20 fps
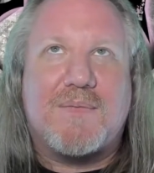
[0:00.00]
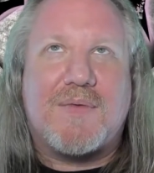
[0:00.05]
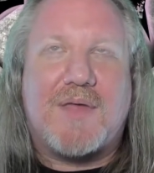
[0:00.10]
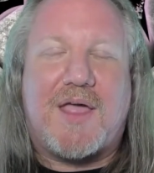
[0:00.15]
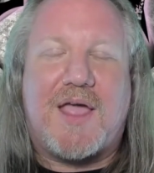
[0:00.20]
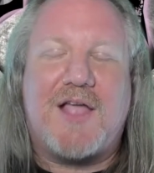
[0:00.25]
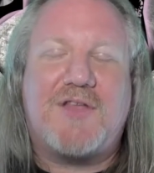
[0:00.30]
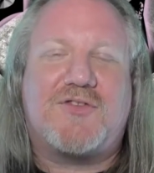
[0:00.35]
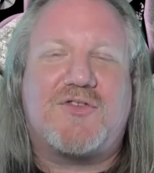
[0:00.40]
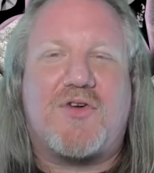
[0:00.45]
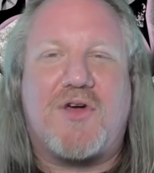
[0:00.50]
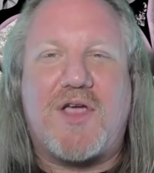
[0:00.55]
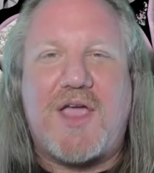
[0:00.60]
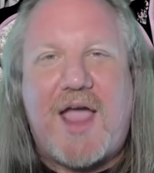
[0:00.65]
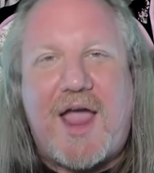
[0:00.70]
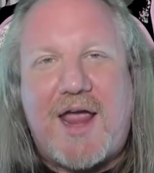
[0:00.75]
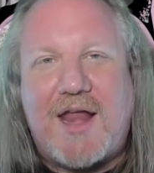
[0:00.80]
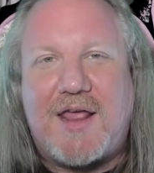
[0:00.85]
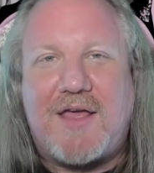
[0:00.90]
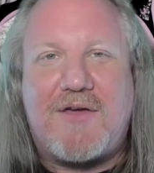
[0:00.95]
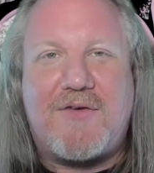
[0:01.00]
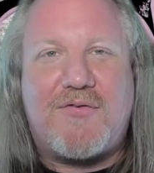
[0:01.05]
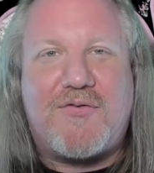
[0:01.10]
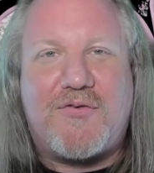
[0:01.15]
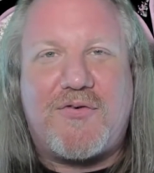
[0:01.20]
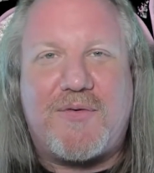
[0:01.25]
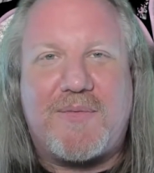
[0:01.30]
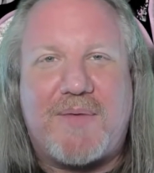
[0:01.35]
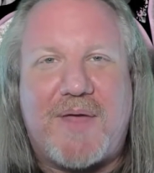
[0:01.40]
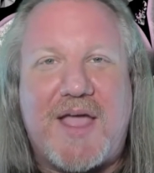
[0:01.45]
It's
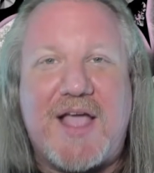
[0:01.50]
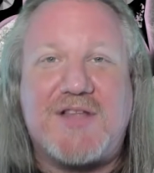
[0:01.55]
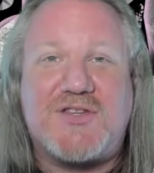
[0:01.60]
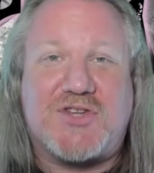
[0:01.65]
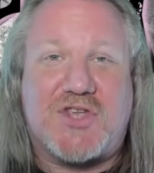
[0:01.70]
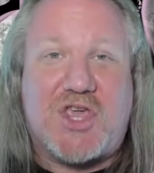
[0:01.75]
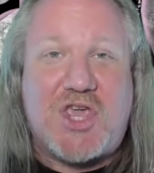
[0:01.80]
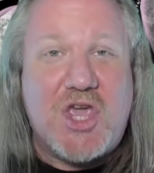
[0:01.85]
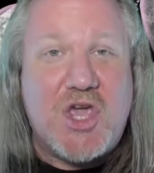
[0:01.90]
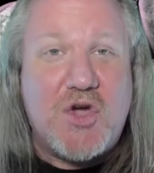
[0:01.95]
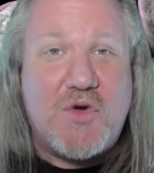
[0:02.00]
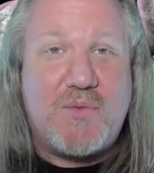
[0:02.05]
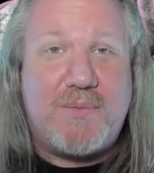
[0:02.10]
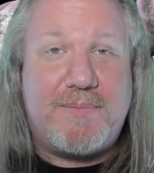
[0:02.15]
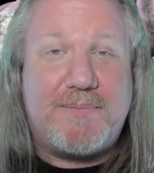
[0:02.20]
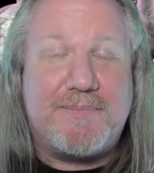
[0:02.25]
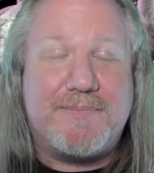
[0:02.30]
creative. It's cute.